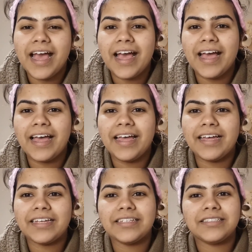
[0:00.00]

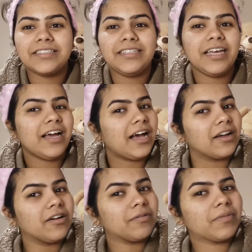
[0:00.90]
And yeah, I
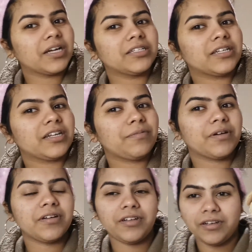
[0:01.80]
got my teddy
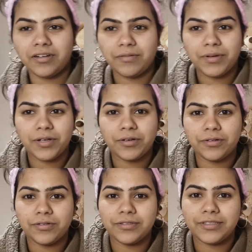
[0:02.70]
bear in here
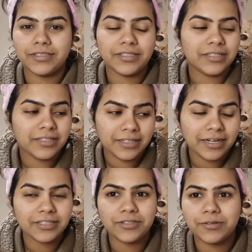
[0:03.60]
because
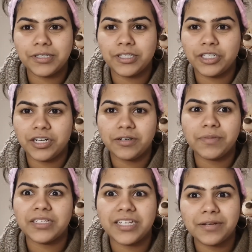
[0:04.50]
I stole his chair.
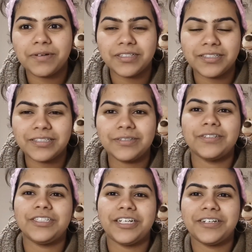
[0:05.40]
My teddy bear sits on a
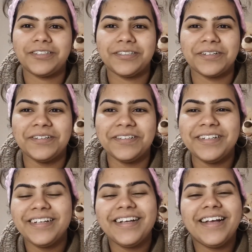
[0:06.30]
chair, so
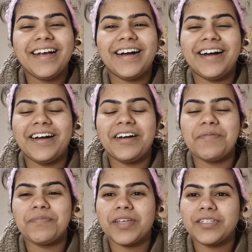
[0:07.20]

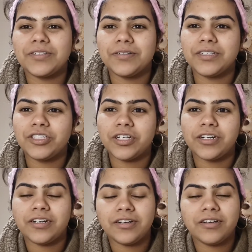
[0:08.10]
I stole his
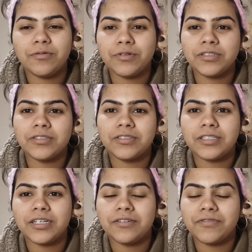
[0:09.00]
chair and I wanted to
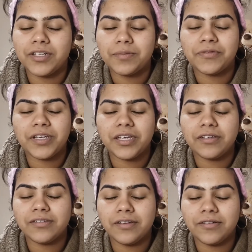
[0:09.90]
sit and film over here,
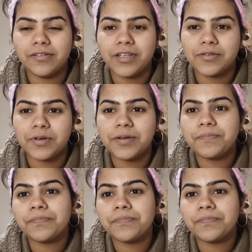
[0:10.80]
so that's why.